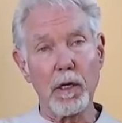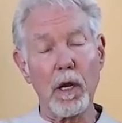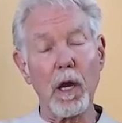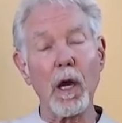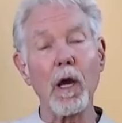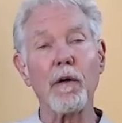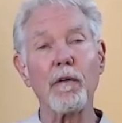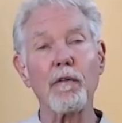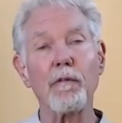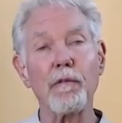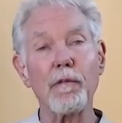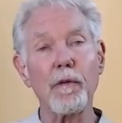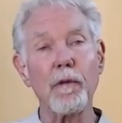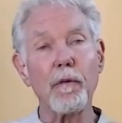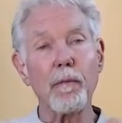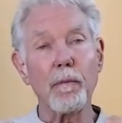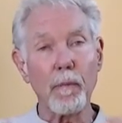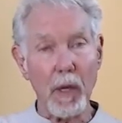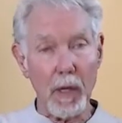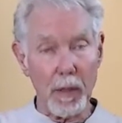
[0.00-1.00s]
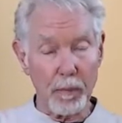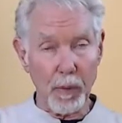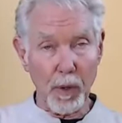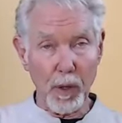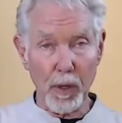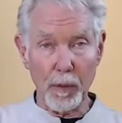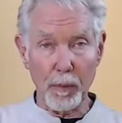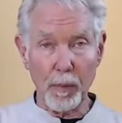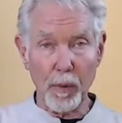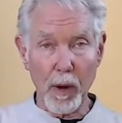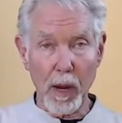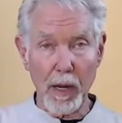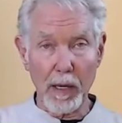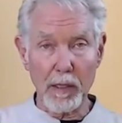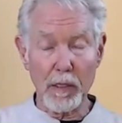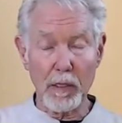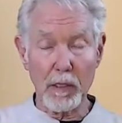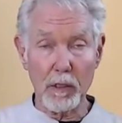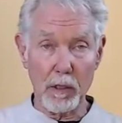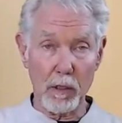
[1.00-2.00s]
of mind-body
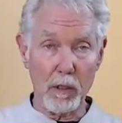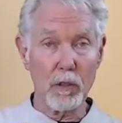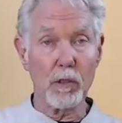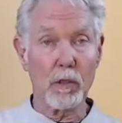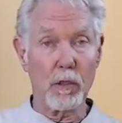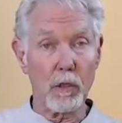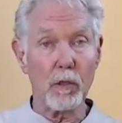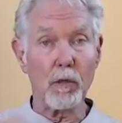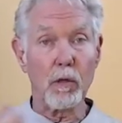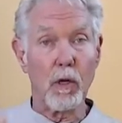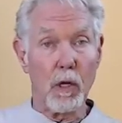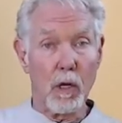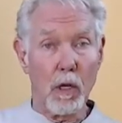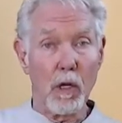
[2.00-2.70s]
practice to